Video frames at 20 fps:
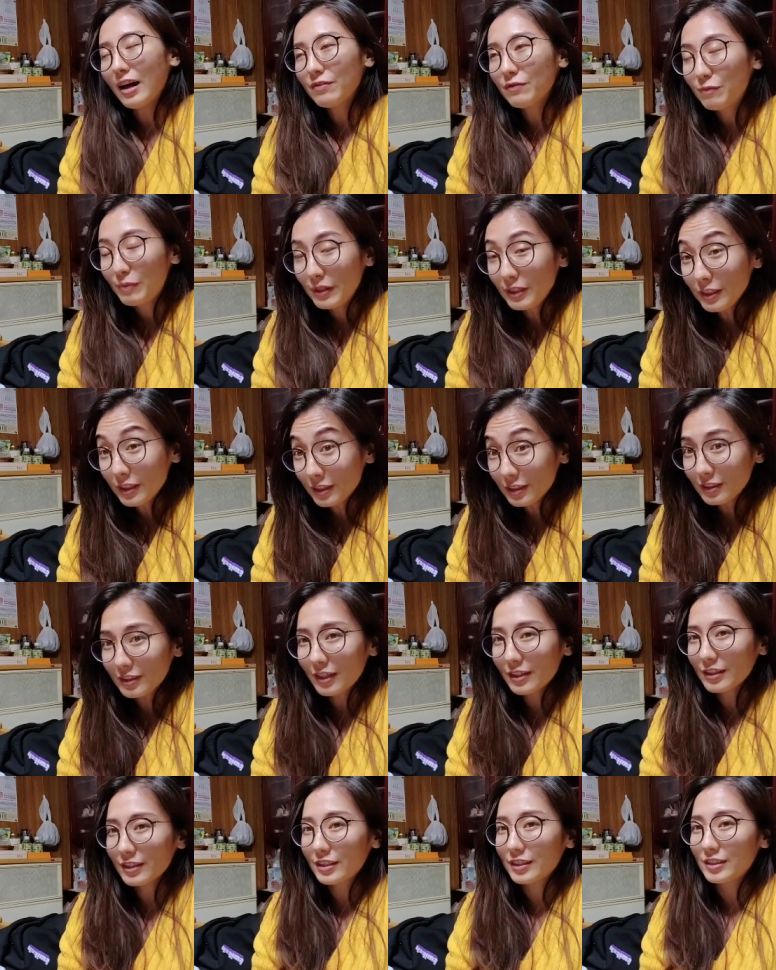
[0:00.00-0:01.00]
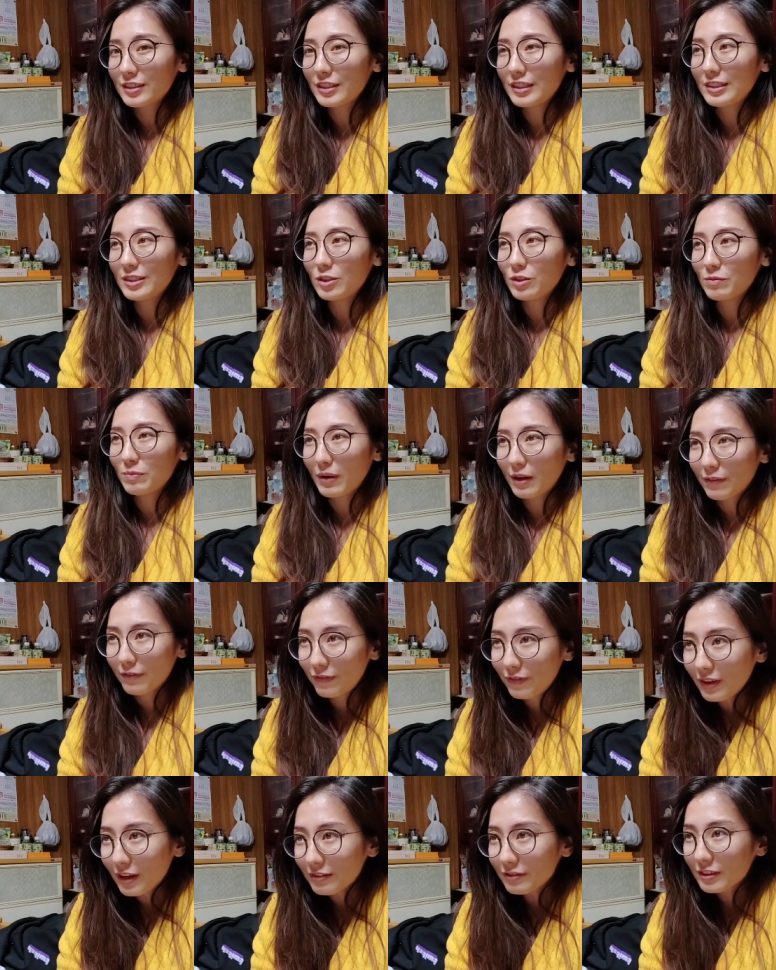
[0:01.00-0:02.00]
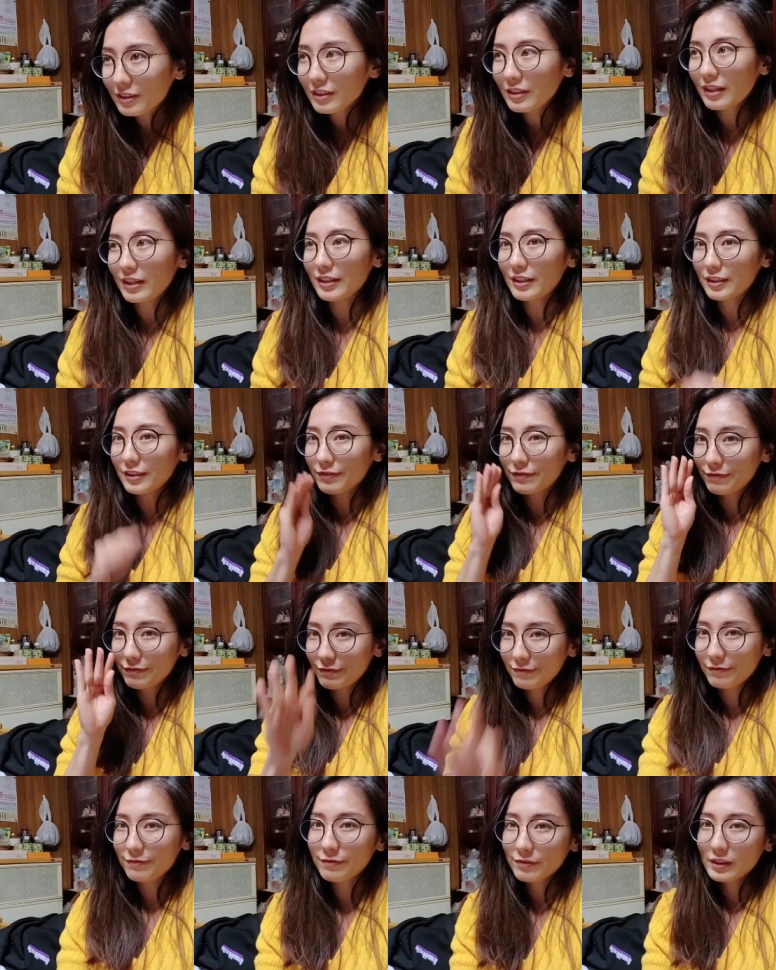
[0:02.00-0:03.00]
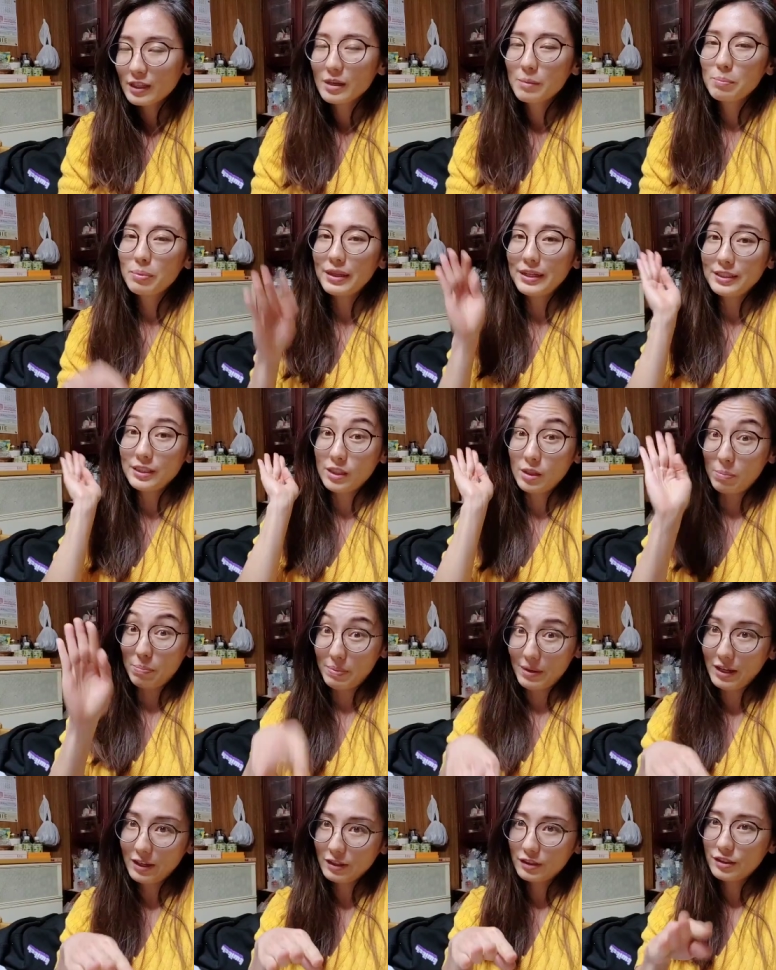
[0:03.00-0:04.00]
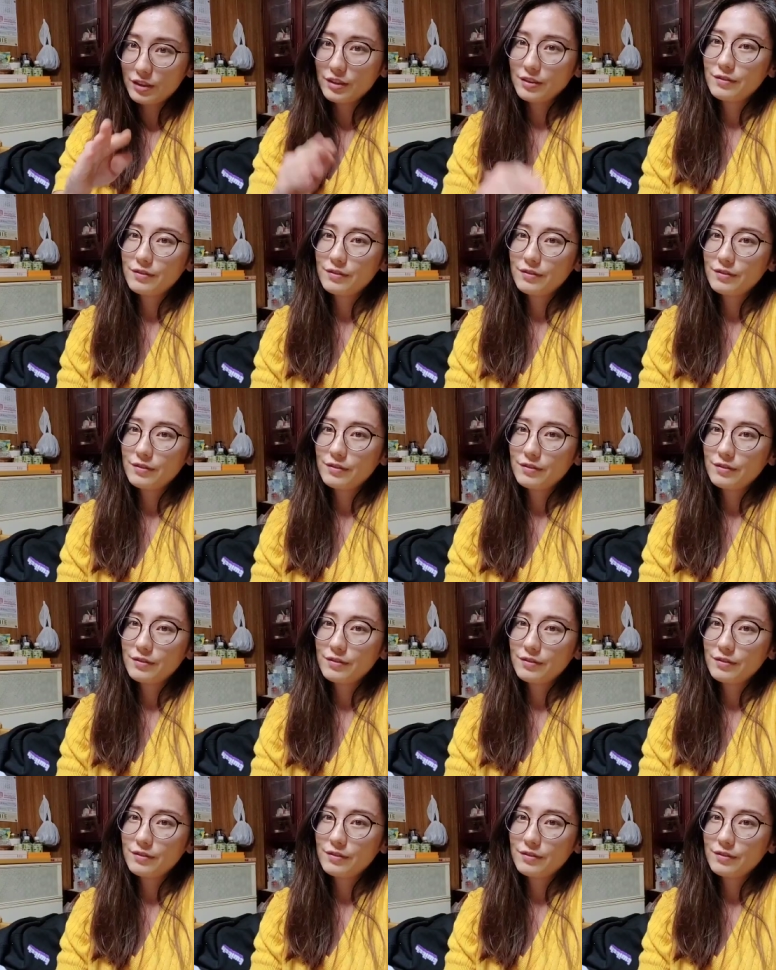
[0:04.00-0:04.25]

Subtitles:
been inside a casino, but I've never, like, placed a bet.